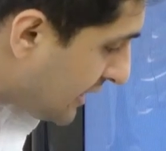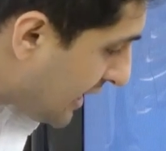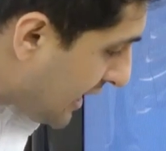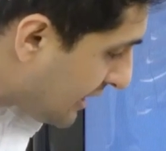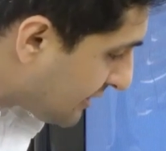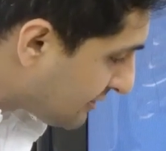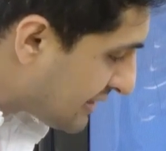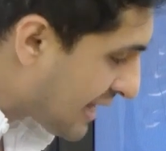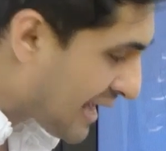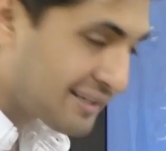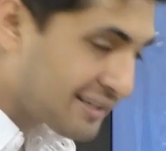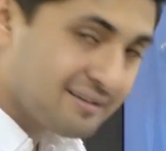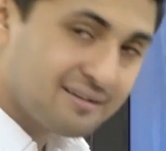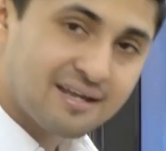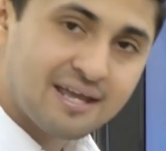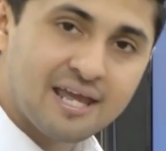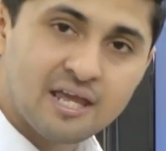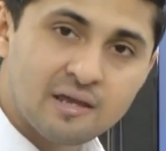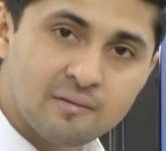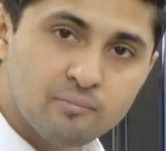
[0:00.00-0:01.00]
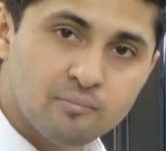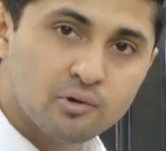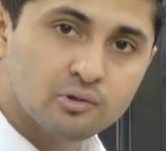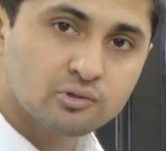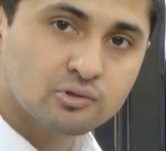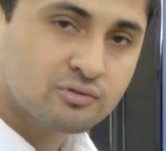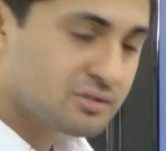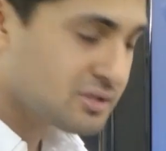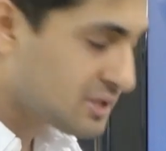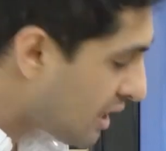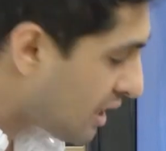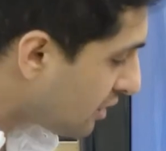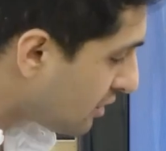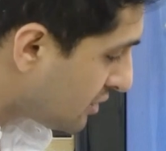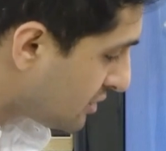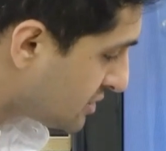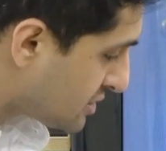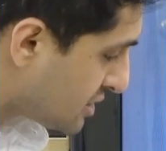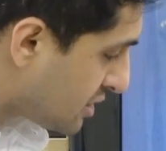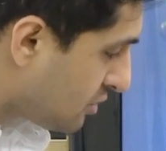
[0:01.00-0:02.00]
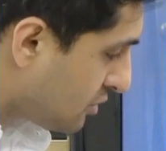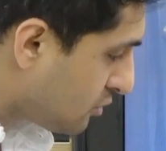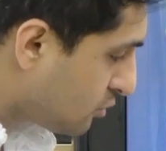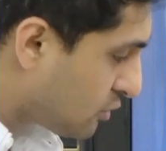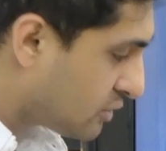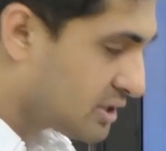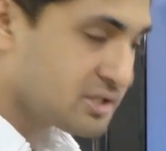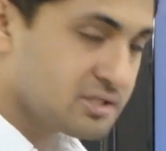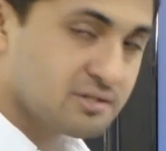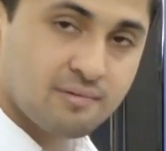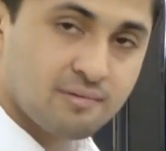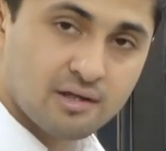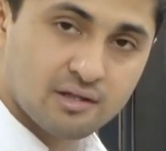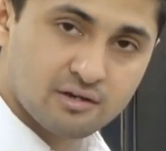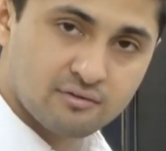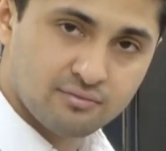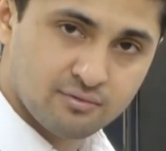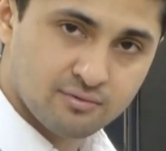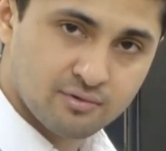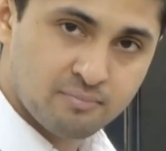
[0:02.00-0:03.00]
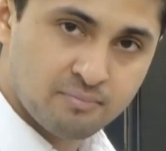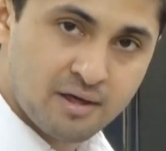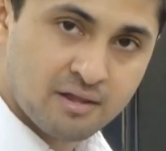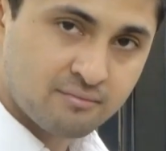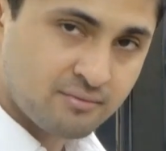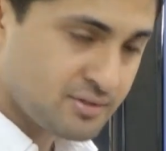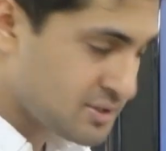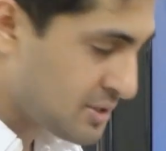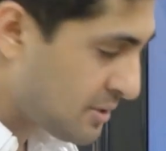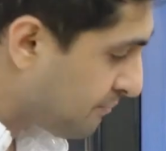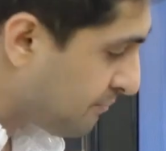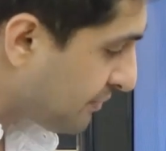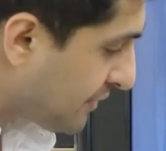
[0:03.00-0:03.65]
And that can able to tell us whether there's a male and female pelvis.